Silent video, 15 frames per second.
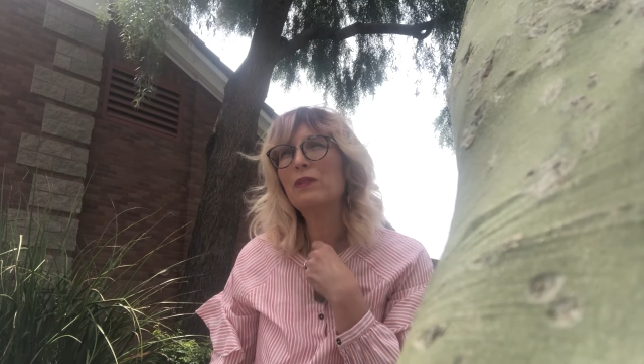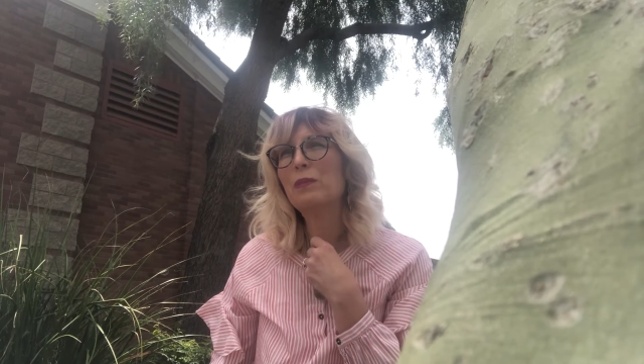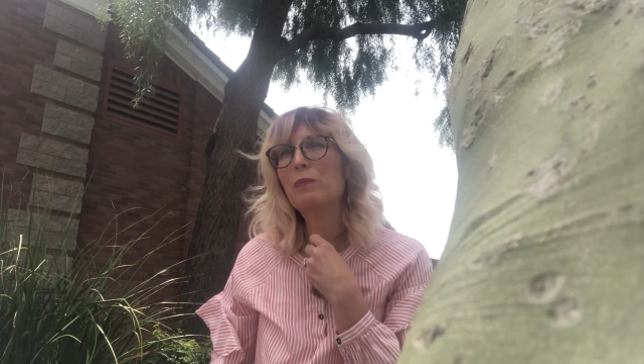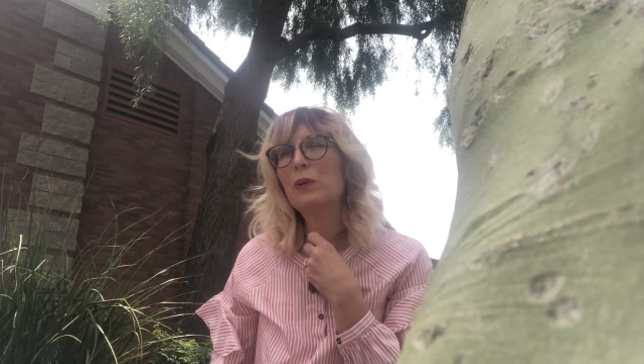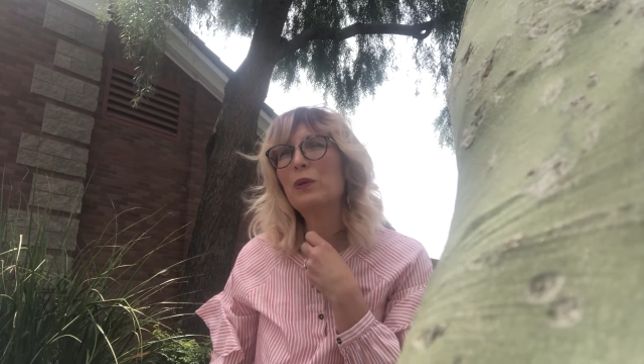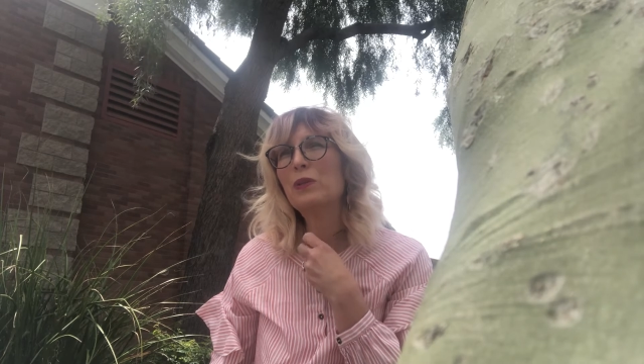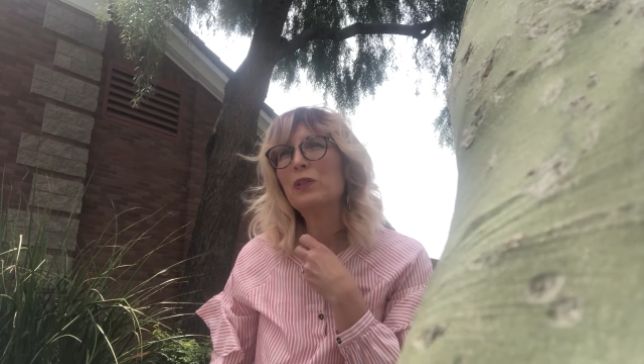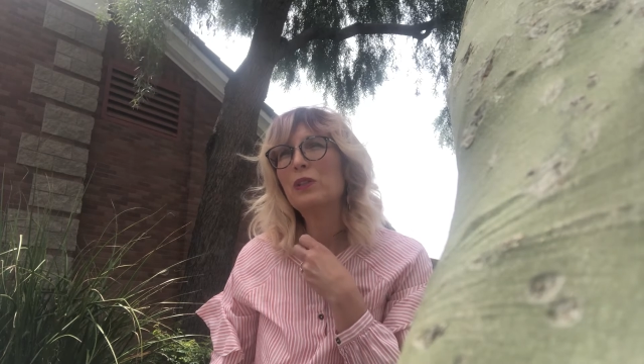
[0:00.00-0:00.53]
the
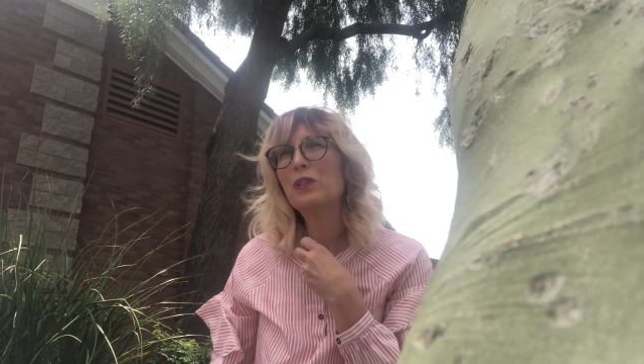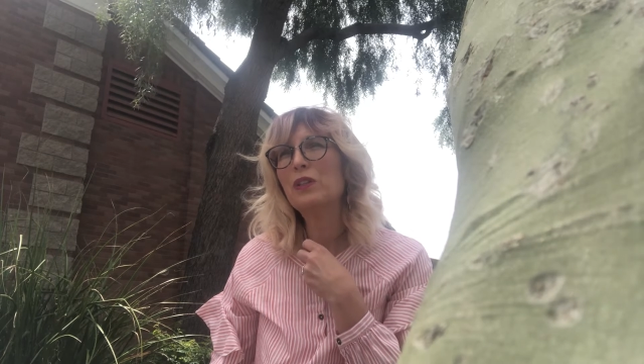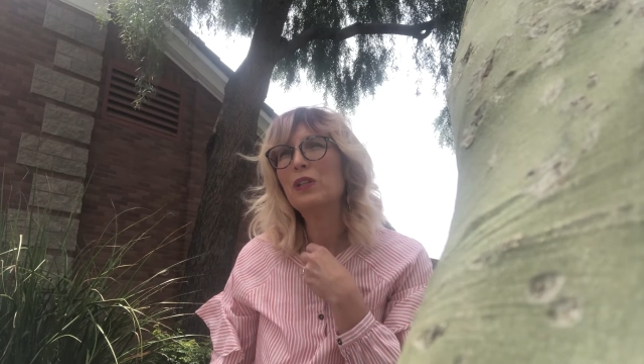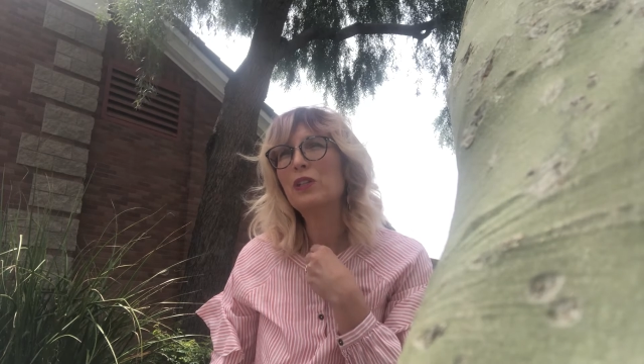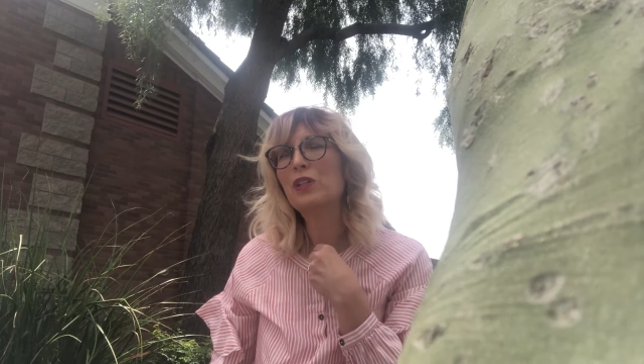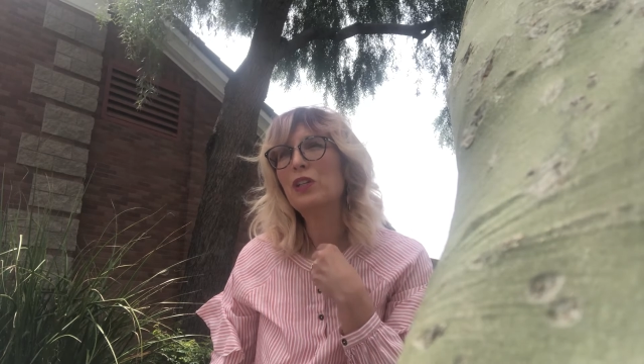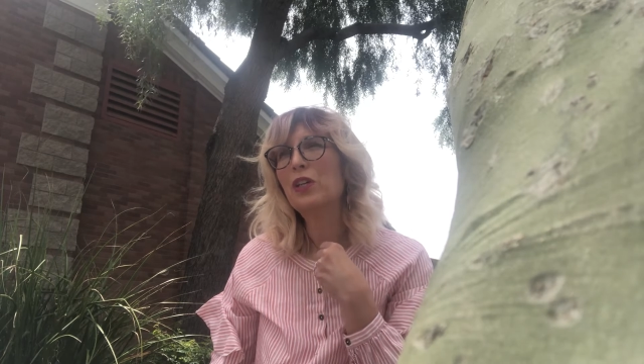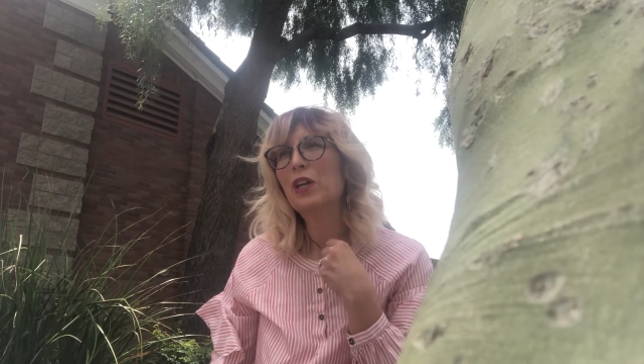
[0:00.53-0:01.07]
person that
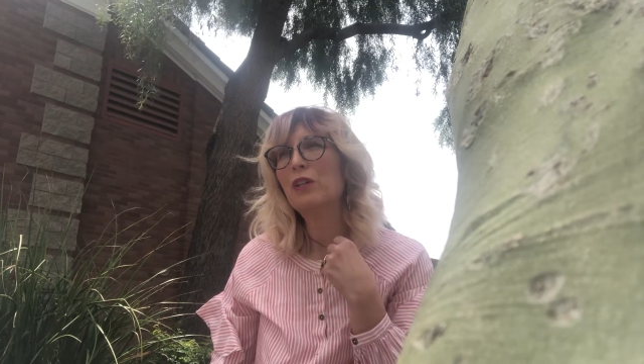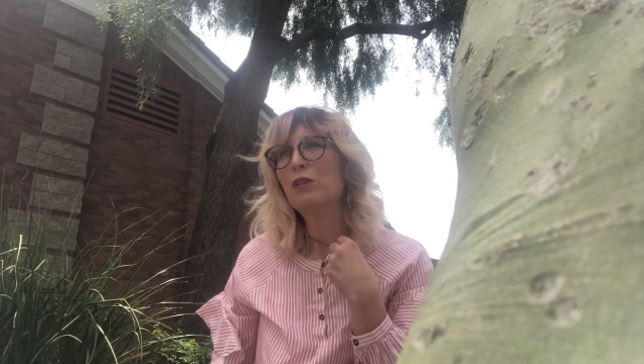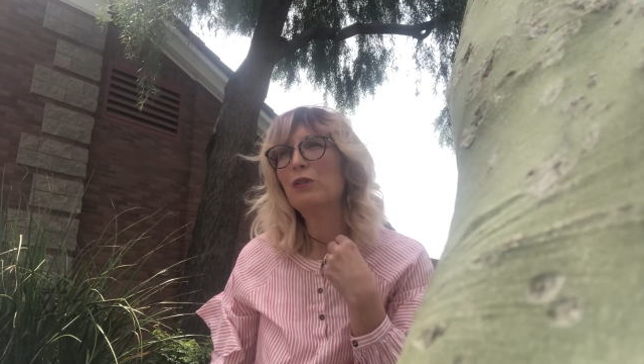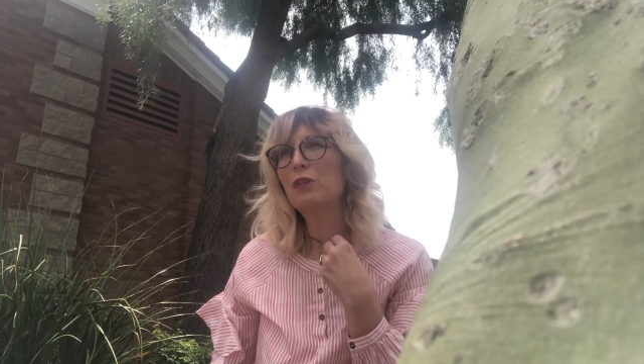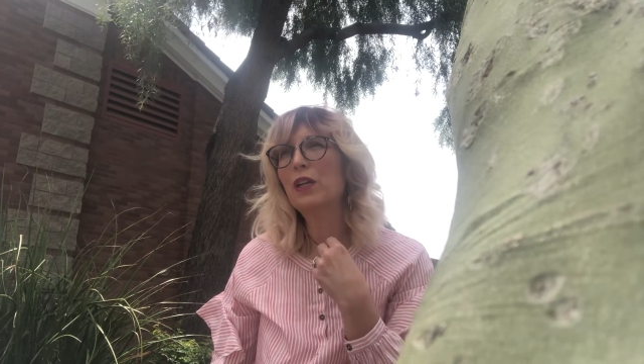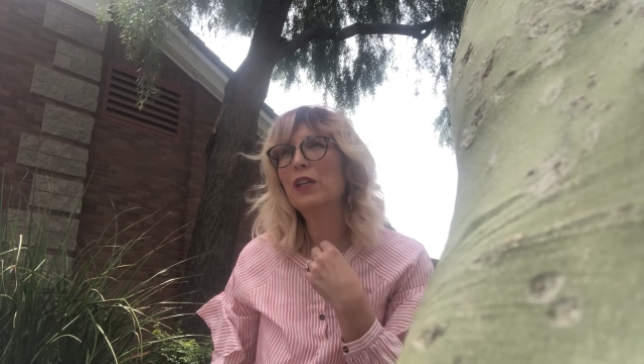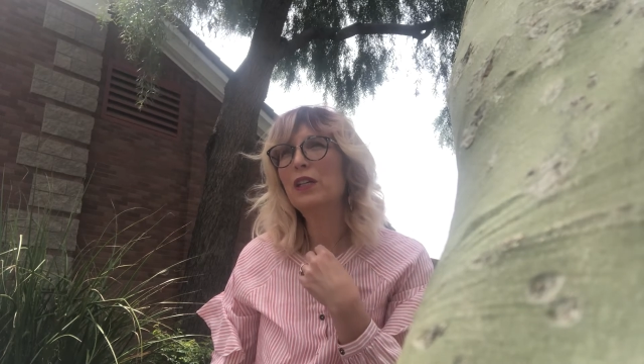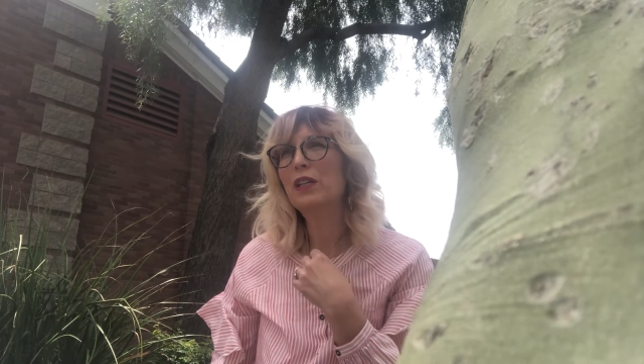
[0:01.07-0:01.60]
she had
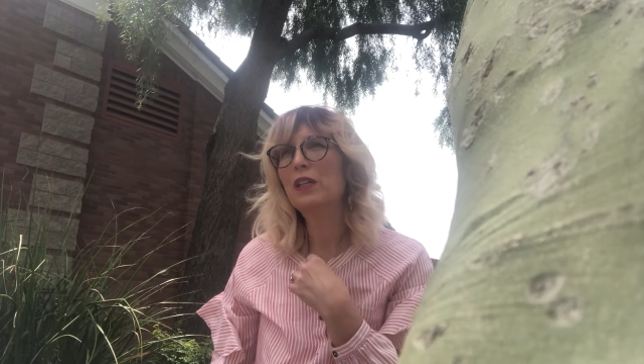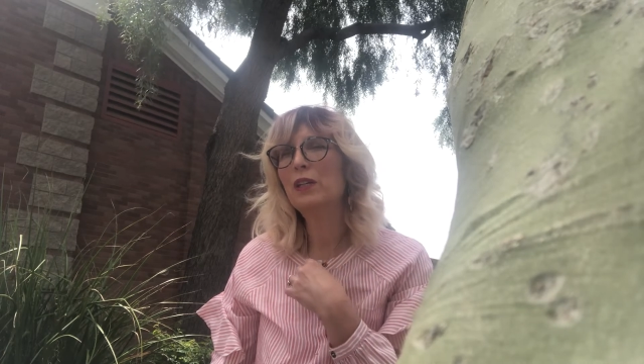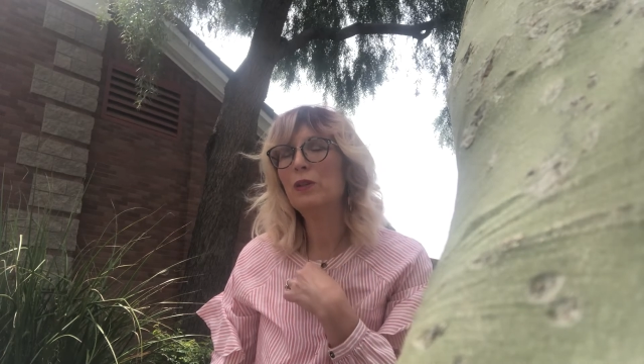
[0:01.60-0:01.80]
created in